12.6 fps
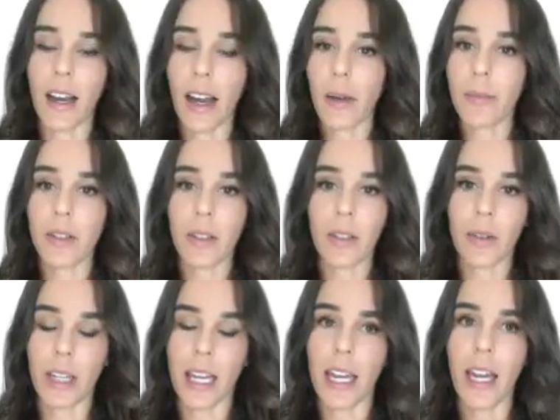
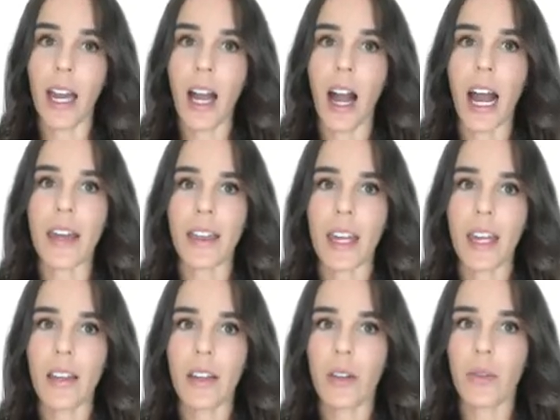absolutely. I
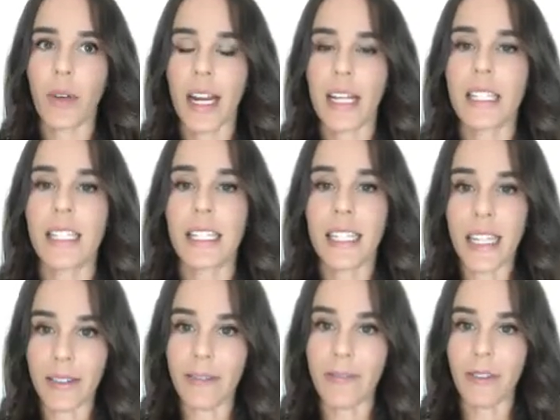think the greatest
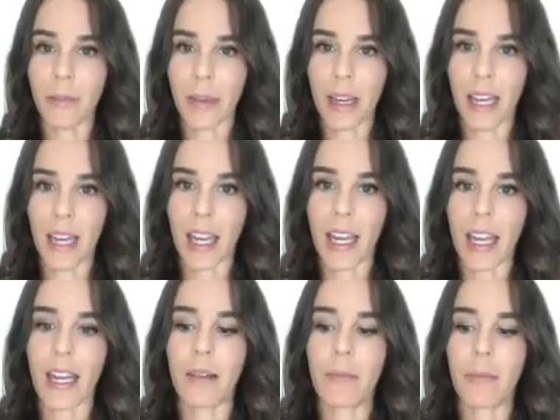gift for me
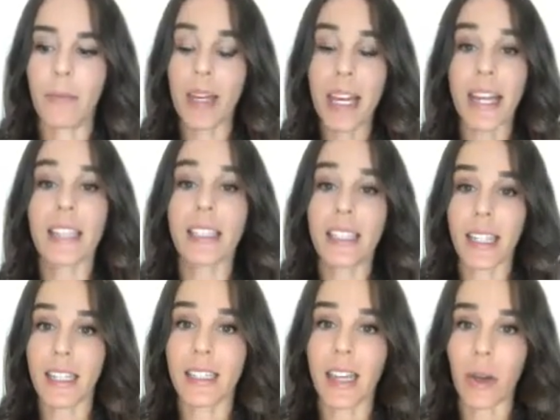in being as
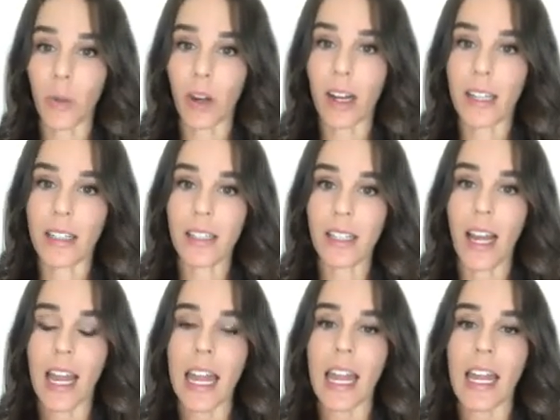sick as I was
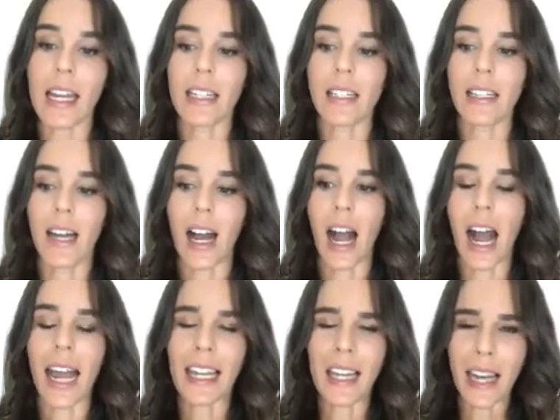is
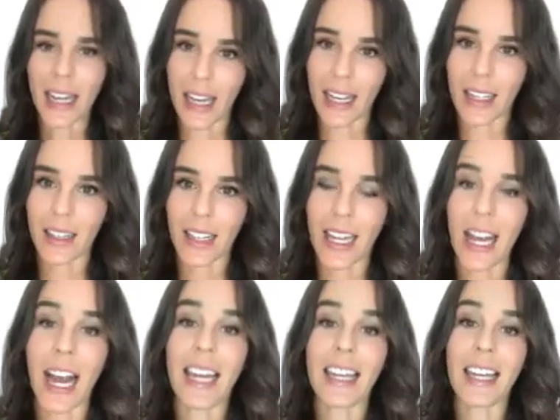I get it.
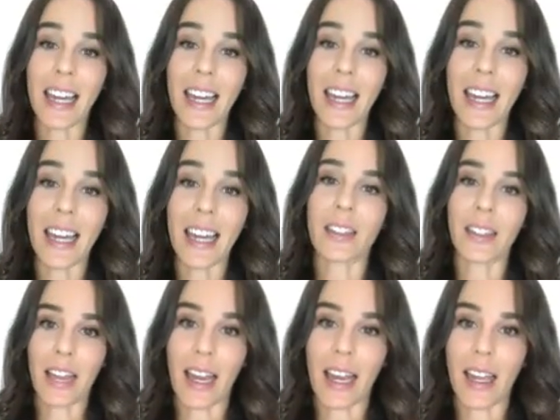Like, I get what it's
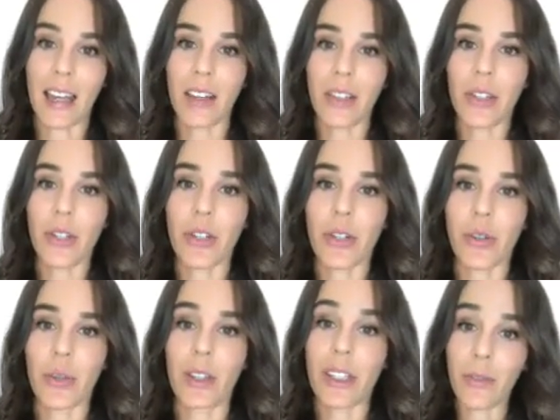like
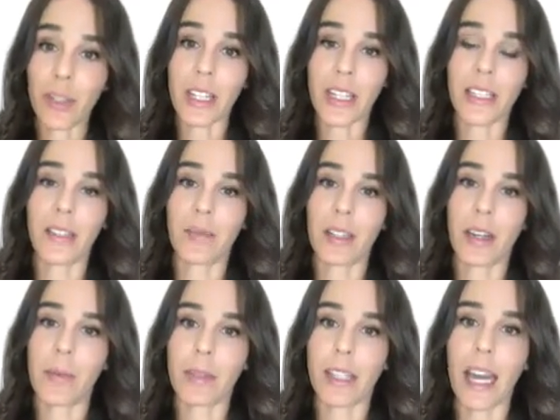to live with these
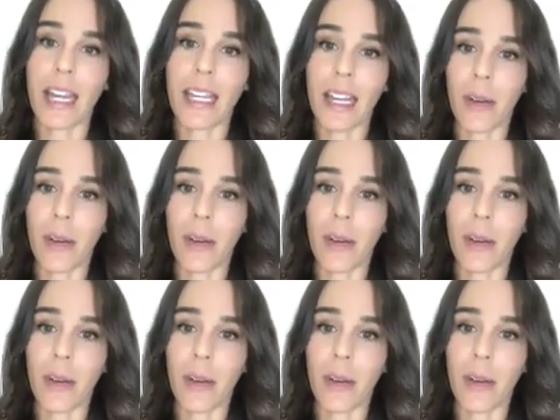symptoms. I get